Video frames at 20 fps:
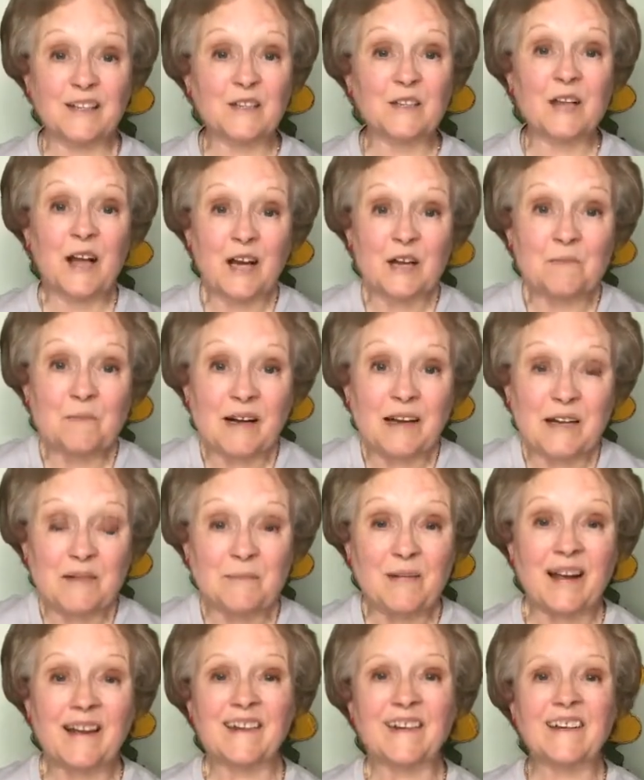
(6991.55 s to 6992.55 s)
It's not a money
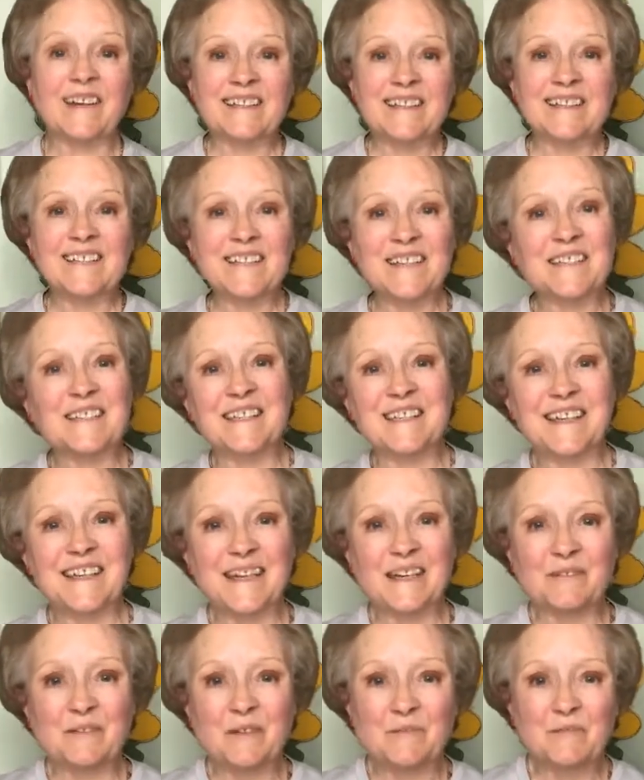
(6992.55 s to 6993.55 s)
maker. It's just to get
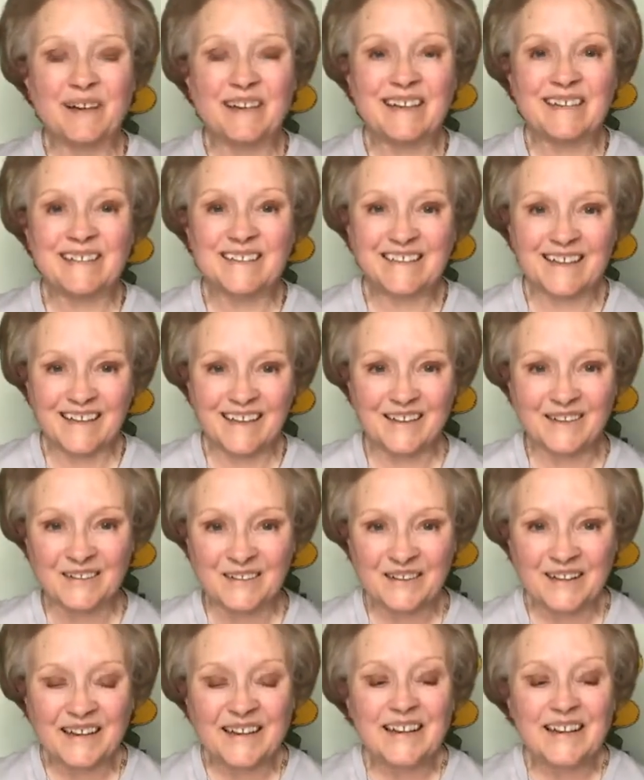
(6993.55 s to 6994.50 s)
everybody together.